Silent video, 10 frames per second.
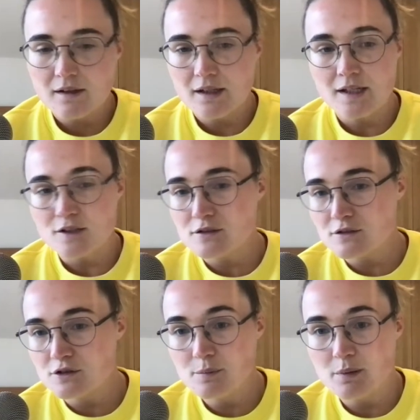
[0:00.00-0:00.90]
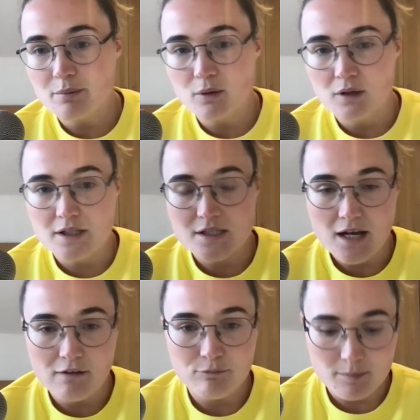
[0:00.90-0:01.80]
And it's super important to
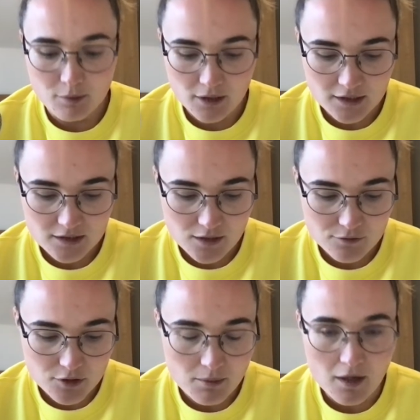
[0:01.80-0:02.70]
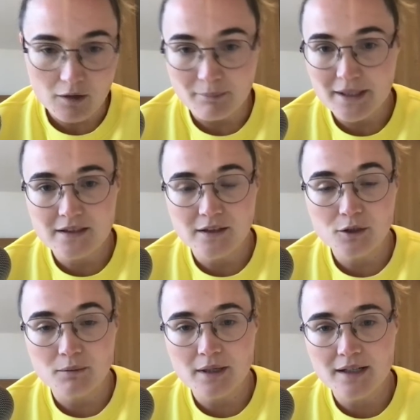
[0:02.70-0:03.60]
have people like yourselves who are making a
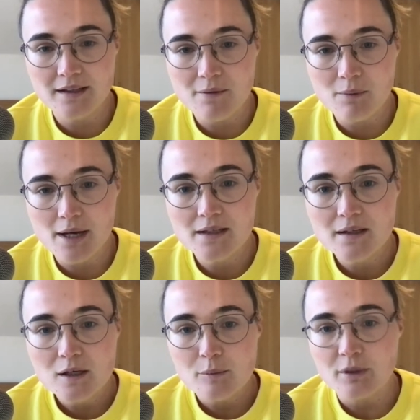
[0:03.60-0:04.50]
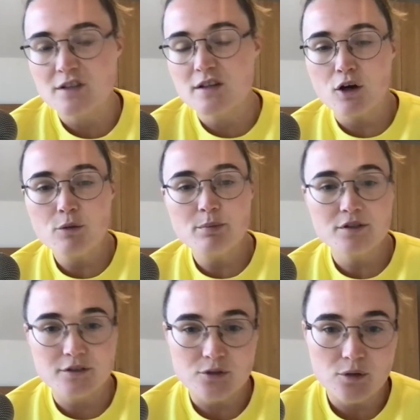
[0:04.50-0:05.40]
career in that way, because it
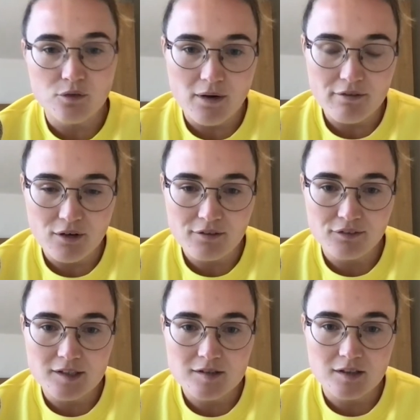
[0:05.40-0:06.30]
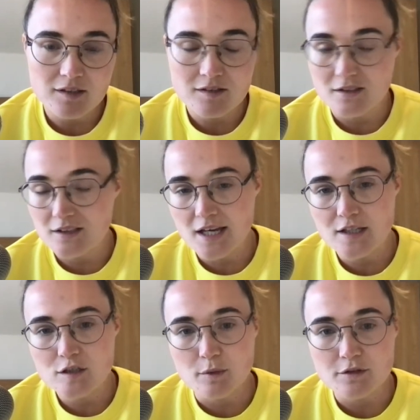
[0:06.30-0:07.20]
opens the door for other athletes to
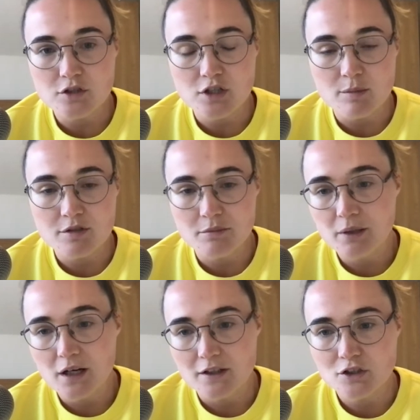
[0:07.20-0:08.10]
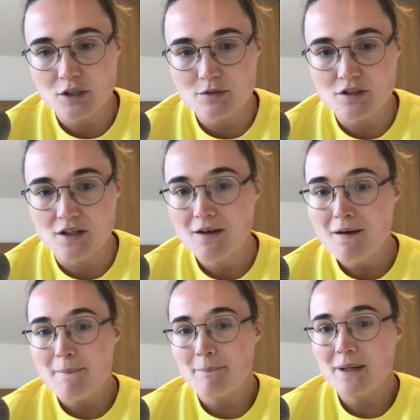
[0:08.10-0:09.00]
gain sponsorships and partnerships to
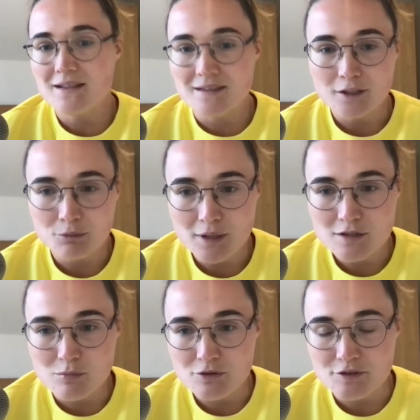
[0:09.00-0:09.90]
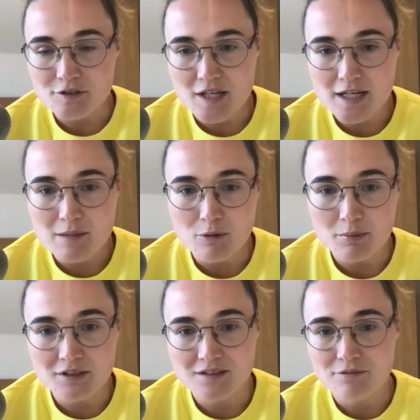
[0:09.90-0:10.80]
make their careers more sustainable,
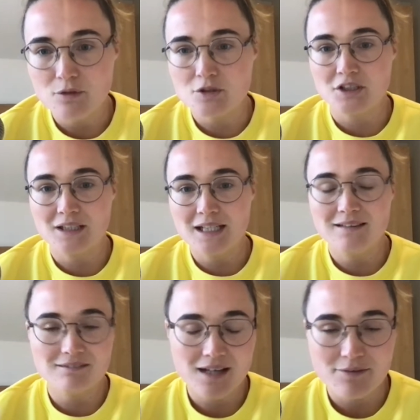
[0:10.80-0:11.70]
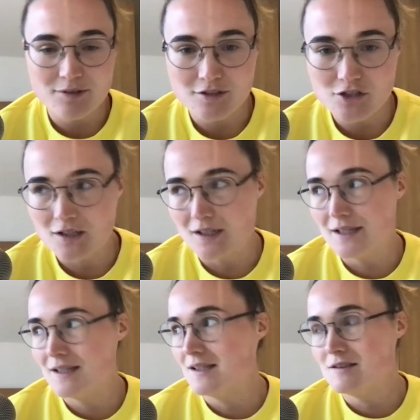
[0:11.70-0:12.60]
because unfortunately having to juggle
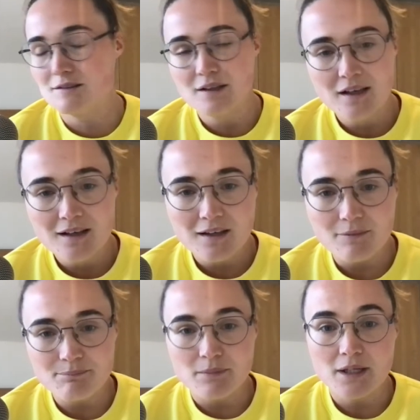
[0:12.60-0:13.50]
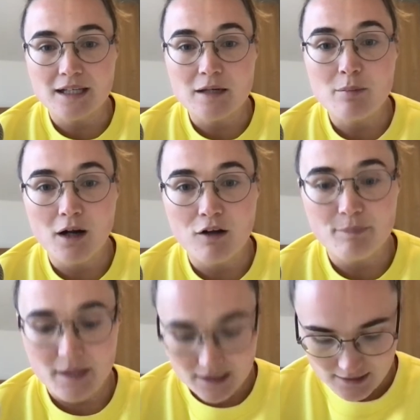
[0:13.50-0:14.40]
it is a key part of
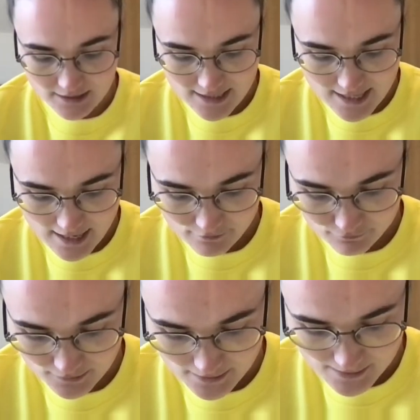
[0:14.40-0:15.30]
being an elite athlete.